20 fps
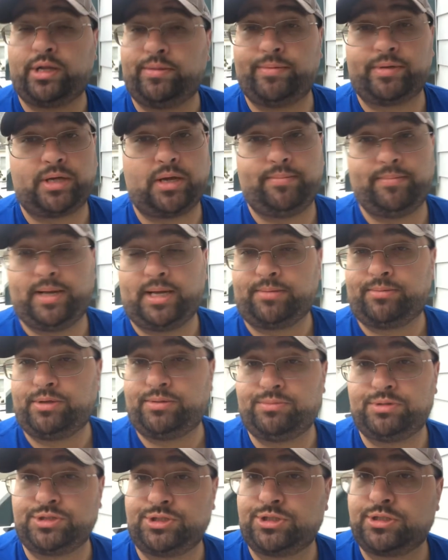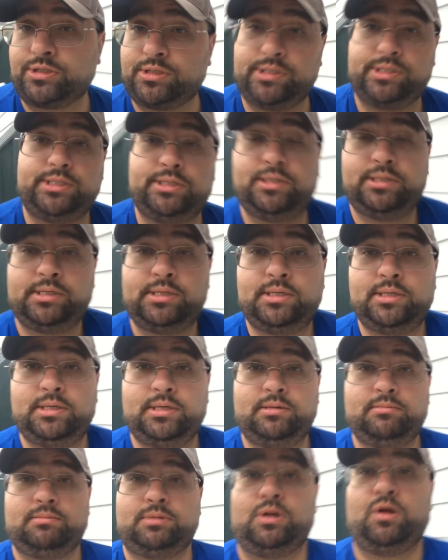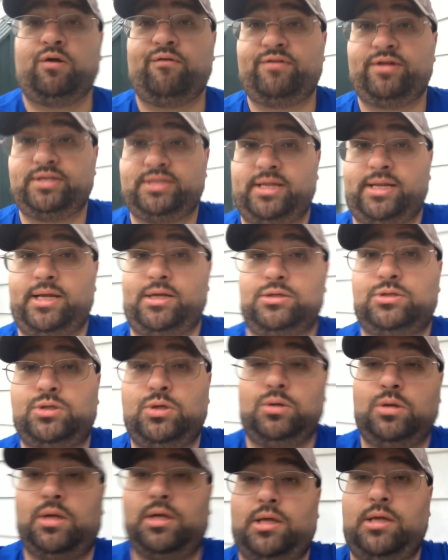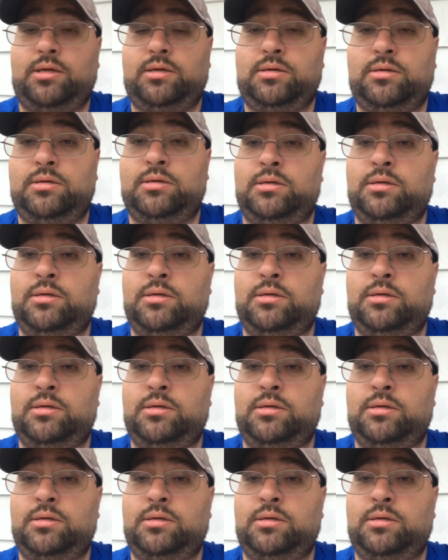him to come back prematurely. But hopefully he's not out too long.